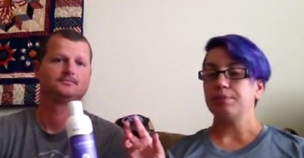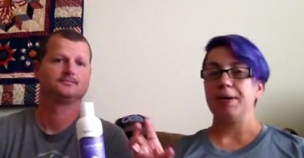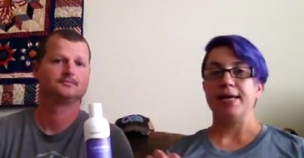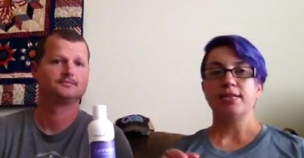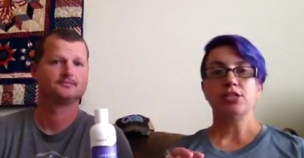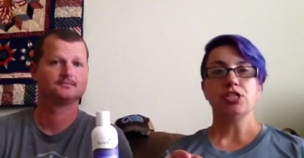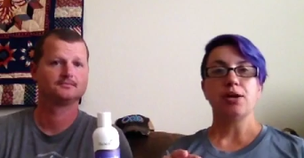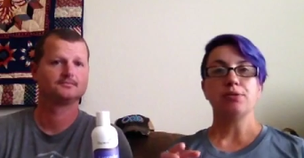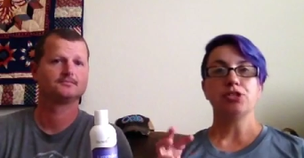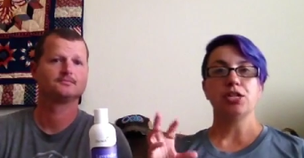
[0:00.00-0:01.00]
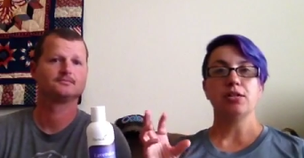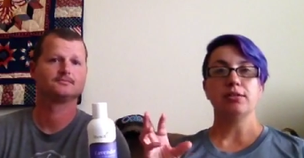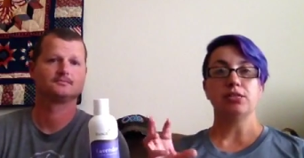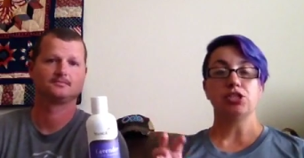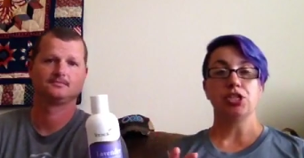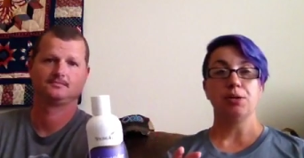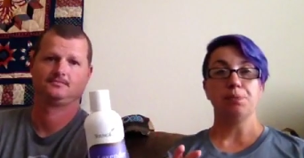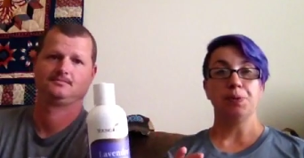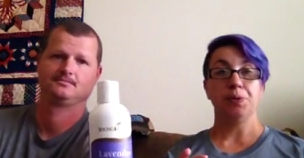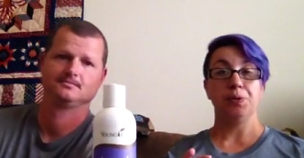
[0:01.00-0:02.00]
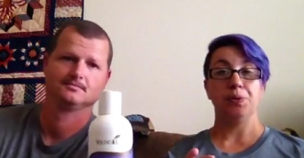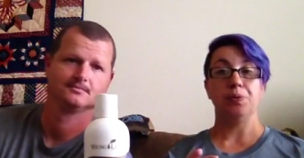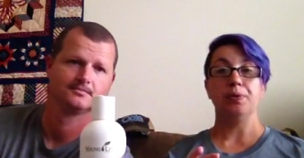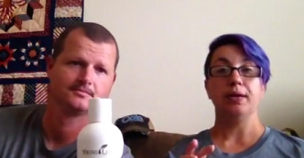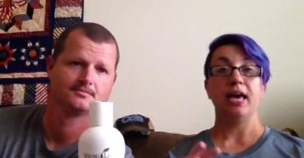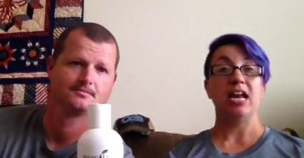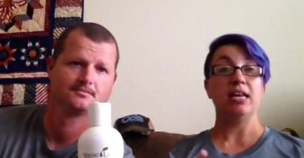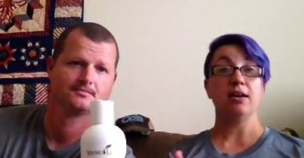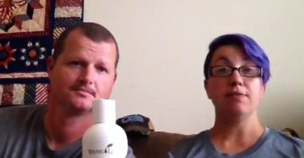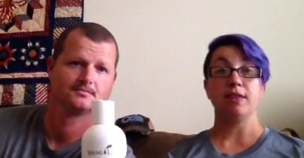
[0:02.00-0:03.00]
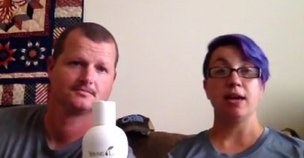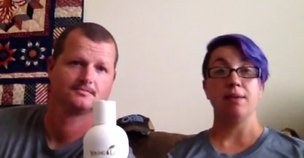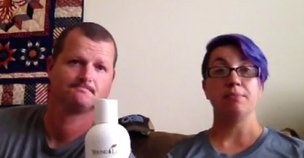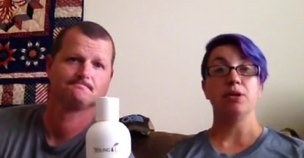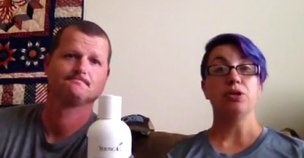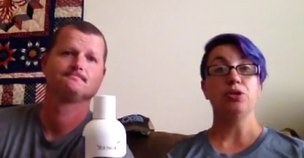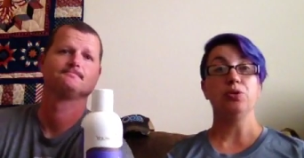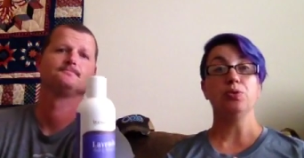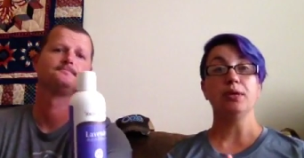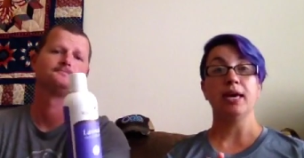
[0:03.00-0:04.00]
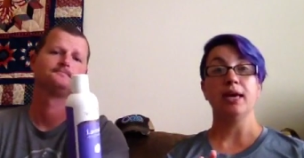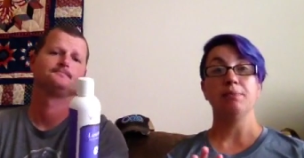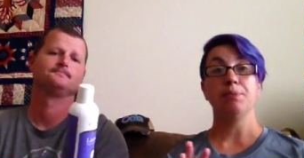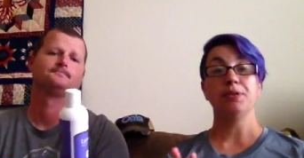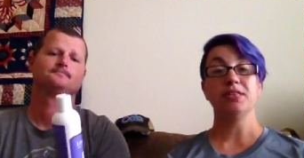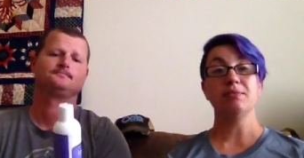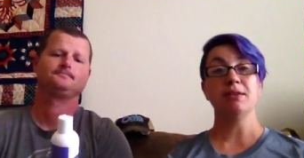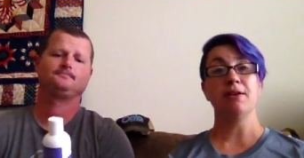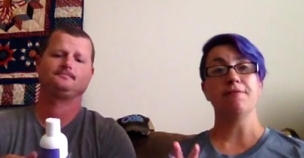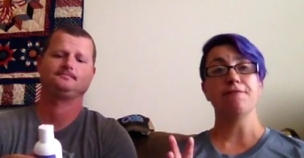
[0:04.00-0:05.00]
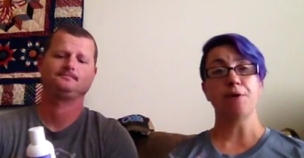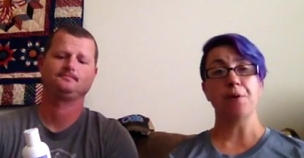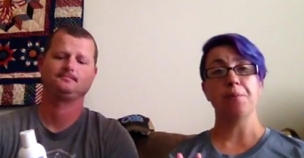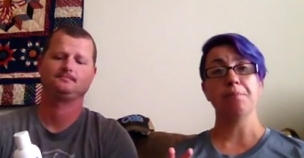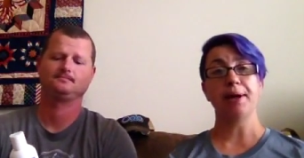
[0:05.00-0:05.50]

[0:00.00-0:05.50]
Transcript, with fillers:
Speaker 1: bath and shower gel and the shampoo, any of them, you can put them in a foam